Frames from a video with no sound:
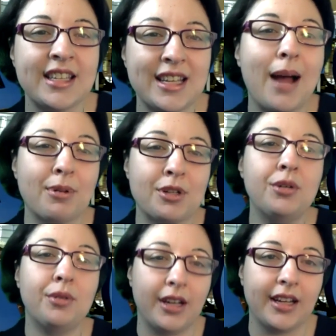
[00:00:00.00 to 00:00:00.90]

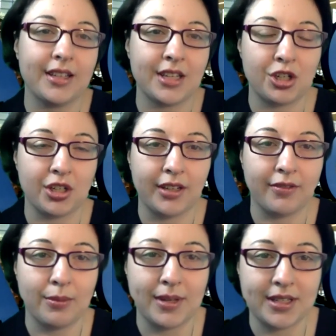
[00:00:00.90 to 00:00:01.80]
opportunity essentially
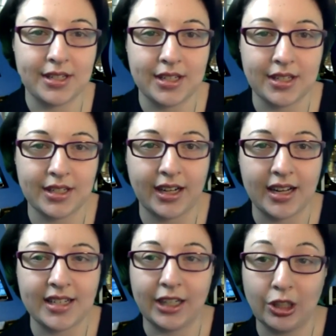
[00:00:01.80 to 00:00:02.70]
for businesses to
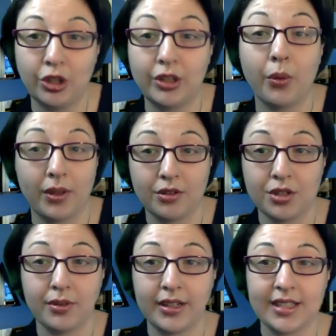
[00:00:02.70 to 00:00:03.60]
kind of take a look at what they're
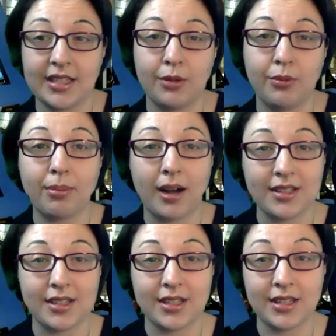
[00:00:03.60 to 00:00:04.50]
doing and see what
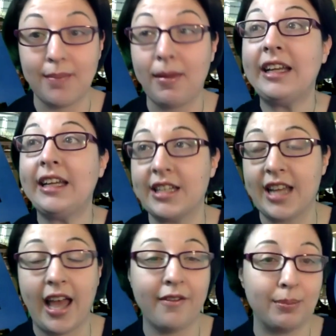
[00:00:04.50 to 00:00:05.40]
processes they might need to
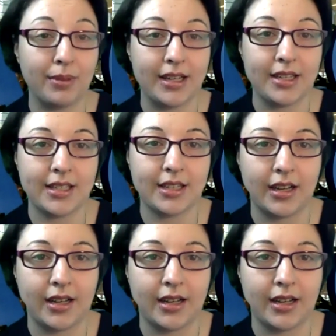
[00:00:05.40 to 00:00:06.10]
have in place,